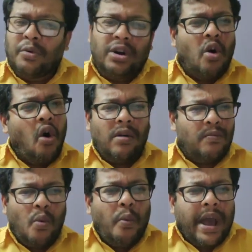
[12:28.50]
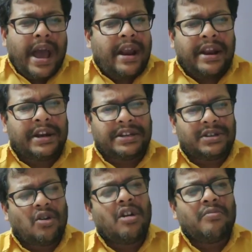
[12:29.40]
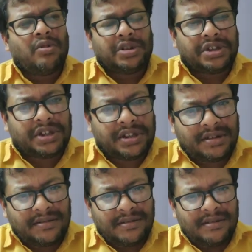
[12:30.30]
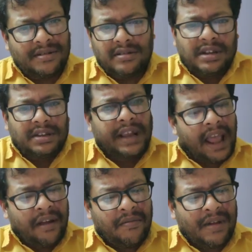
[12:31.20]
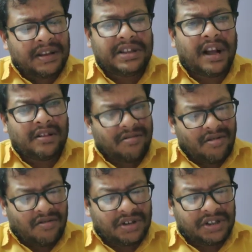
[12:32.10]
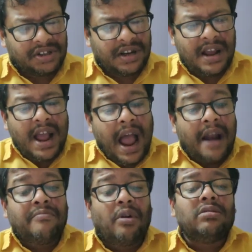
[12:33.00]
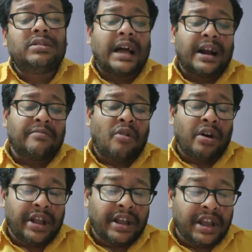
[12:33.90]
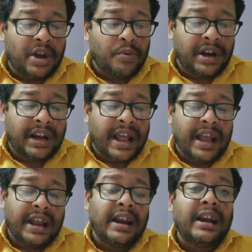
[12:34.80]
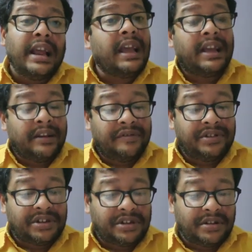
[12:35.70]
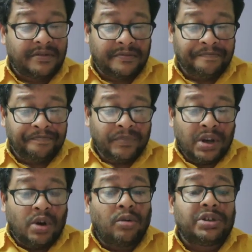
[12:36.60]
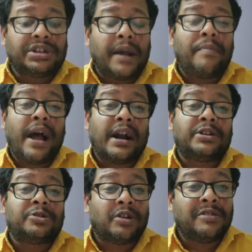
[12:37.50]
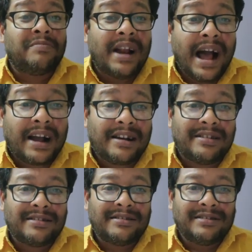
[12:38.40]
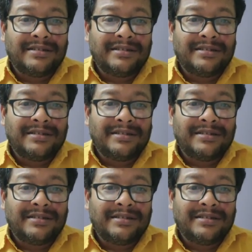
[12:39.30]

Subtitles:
would wear it almost the same as the other roads. And both that morning equally lay in leaves. No step had trodden black.